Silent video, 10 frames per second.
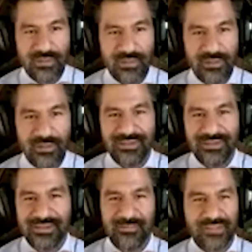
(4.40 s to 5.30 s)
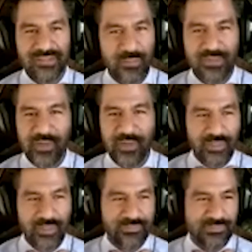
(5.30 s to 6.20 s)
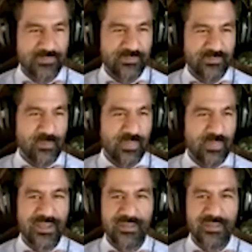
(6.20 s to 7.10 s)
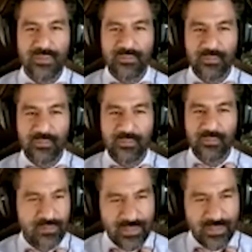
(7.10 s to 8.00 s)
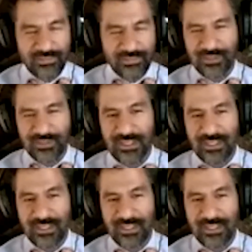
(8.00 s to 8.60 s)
When I say brief, it'll be very brief. Before 2008,